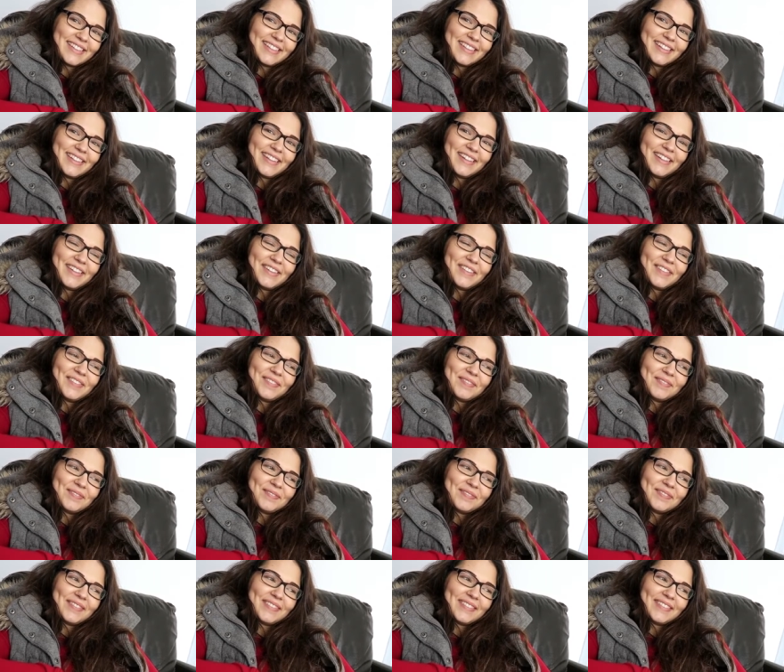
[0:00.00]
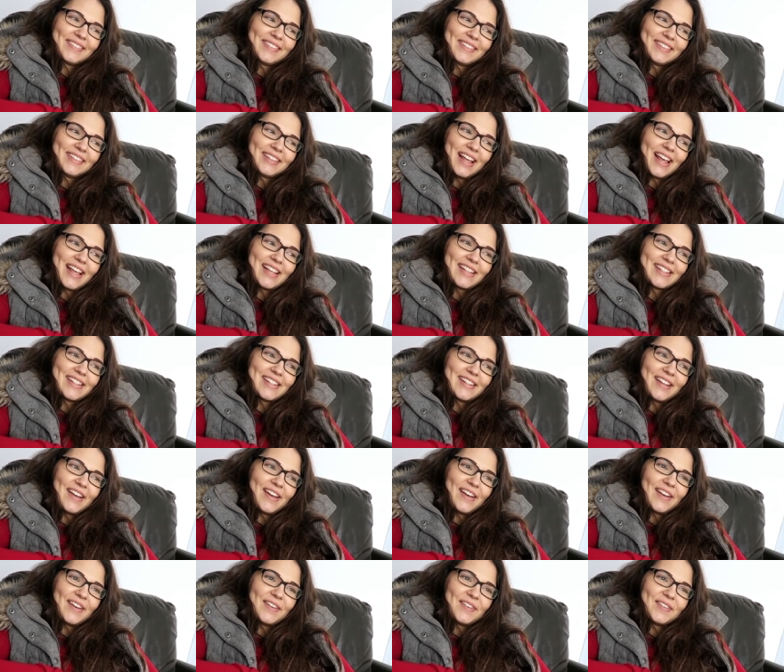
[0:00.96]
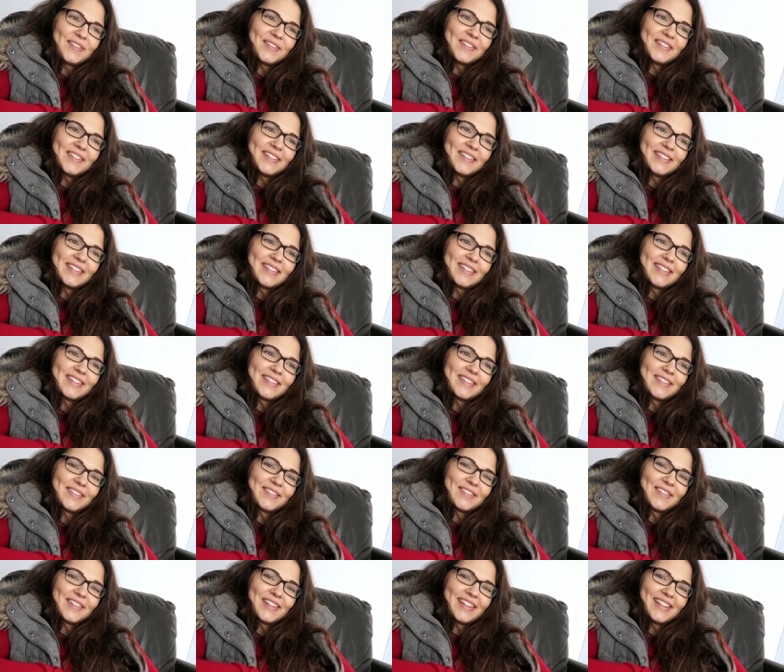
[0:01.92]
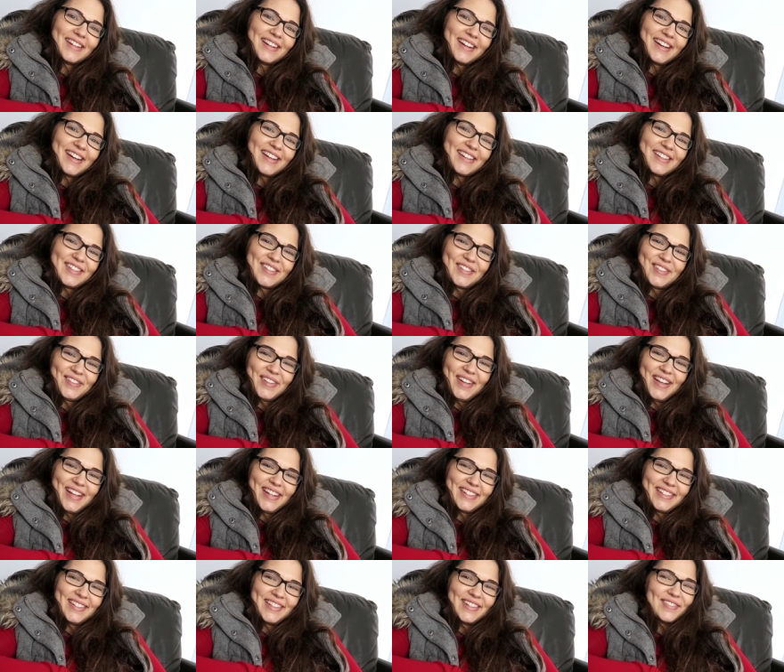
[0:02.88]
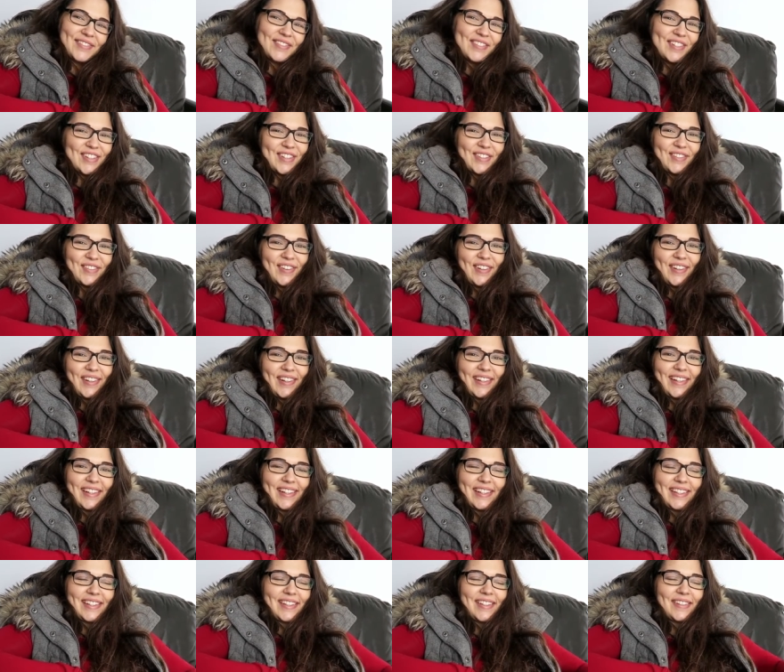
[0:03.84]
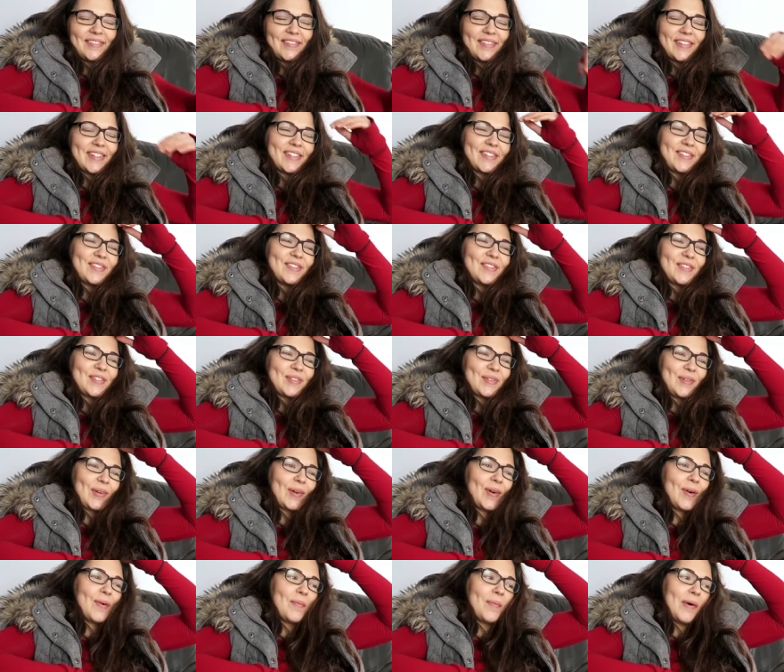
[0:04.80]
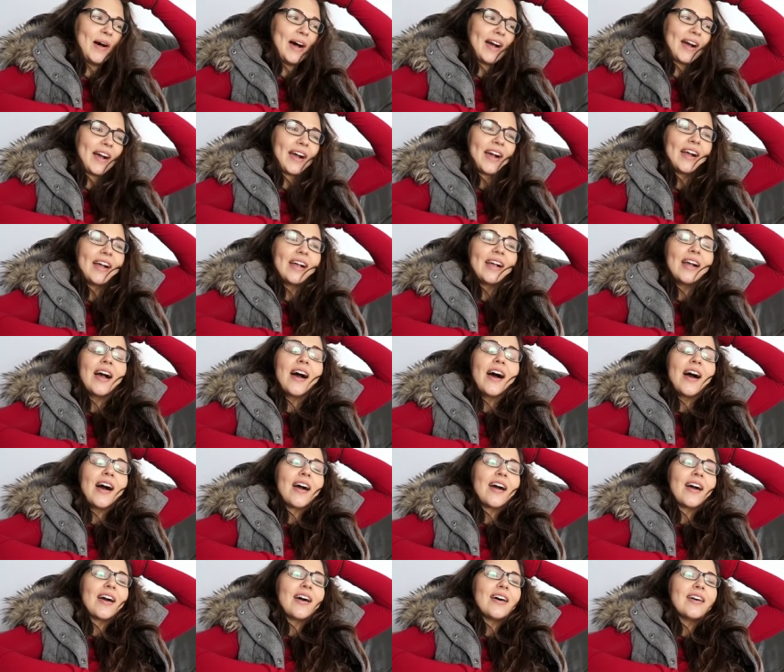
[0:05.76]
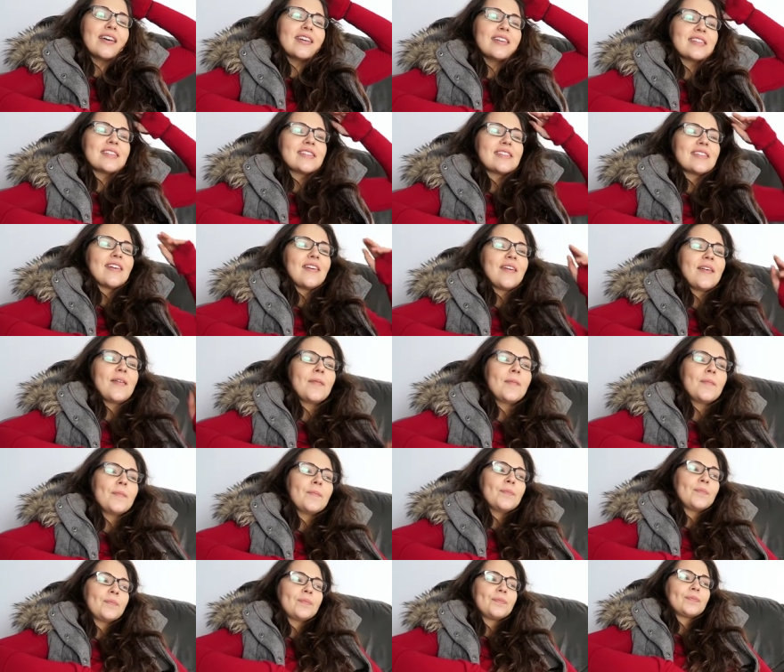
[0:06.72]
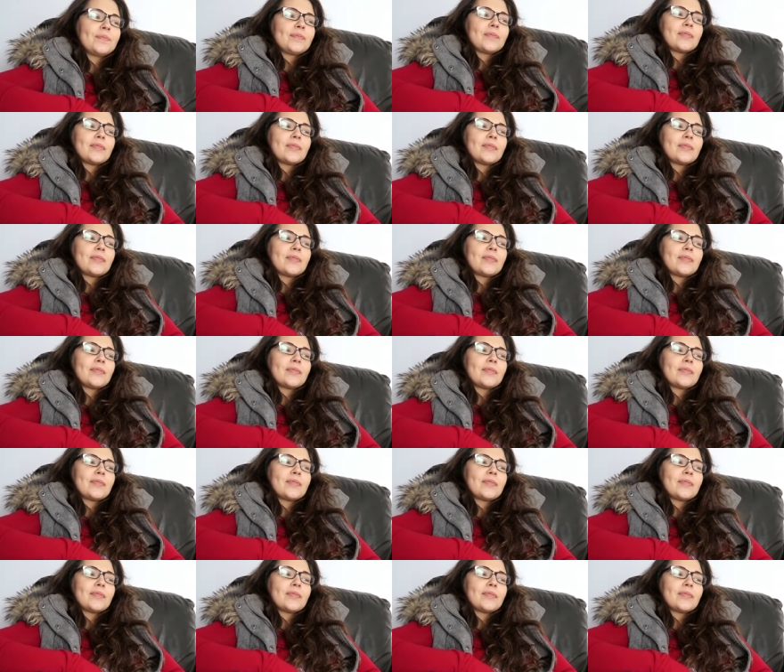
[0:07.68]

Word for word: Uh, last night was really nice. We ended up just falling asleep as soon as we got back because um,